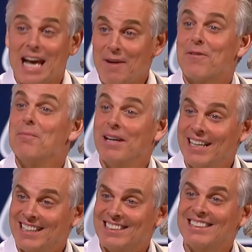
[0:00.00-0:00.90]
day for
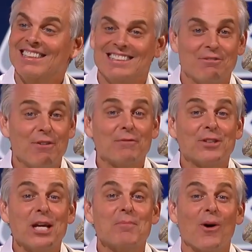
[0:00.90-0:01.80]
me.
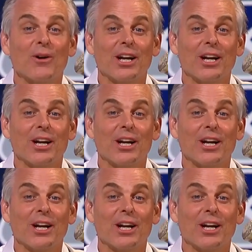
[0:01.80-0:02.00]
fifteen more